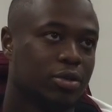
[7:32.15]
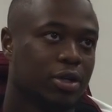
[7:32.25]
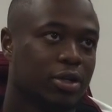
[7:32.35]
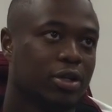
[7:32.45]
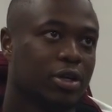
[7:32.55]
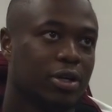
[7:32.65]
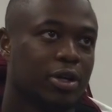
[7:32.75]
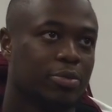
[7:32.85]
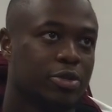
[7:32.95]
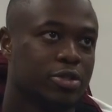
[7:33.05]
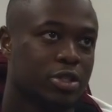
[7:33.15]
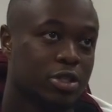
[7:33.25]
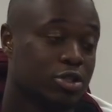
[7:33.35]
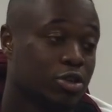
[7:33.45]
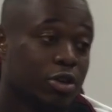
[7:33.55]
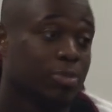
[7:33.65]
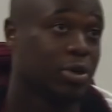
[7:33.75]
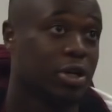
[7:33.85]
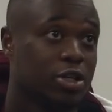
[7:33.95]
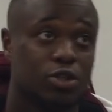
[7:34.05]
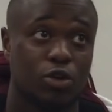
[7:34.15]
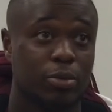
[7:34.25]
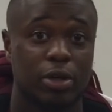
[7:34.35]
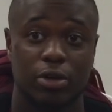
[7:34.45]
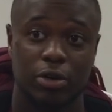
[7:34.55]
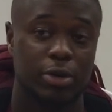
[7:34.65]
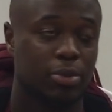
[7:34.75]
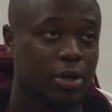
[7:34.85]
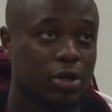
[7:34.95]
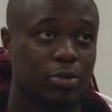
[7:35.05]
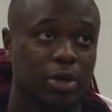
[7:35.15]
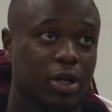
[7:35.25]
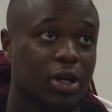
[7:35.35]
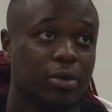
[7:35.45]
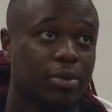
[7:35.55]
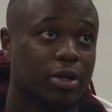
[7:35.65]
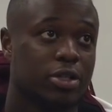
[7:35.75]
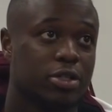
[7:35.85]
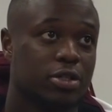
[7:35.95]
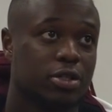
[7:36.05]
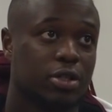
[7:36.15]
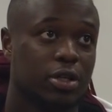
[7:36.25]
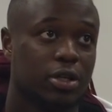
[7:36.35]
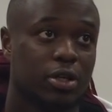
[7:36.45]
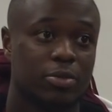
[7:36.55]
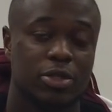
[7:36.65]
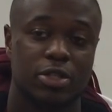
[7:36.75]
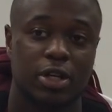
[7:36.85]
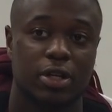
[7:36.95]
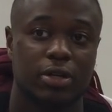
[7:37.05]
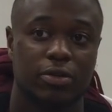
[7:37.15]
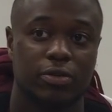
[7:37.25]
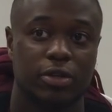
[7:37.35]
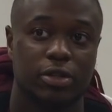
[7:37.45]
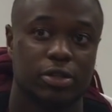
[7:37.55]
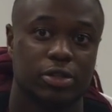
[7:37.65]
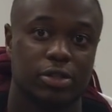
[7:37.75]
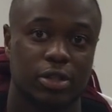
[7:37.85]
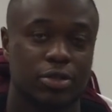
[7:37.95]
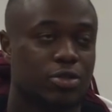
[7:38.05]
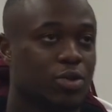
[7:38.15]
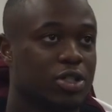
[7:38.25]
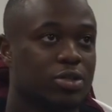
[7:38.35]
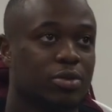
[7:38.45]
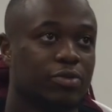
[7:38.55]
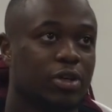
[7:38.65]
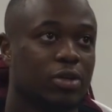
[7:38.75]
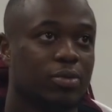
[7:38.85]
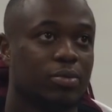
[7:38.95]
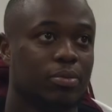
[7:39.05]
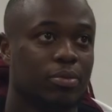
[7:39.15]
I need that push. He's a great player. He's gonna be a great player. Gonna make a lot of plays here, and I'm excited to just watch him develop.